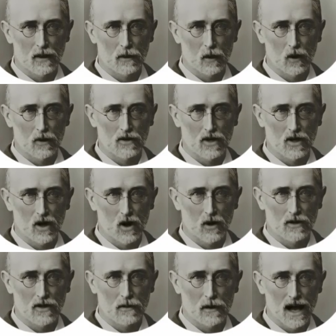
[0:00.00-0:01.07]
The proof
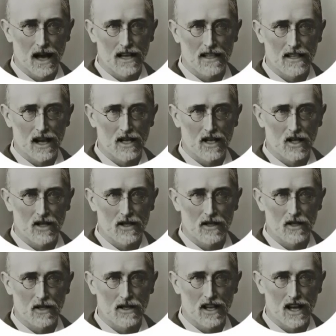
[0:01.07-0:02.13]
goes by
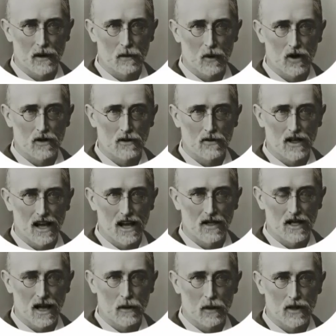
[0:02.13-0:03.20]
induction to the number of
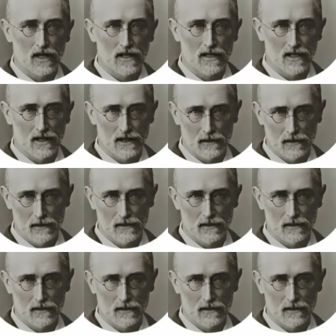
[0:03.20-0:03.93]
variables.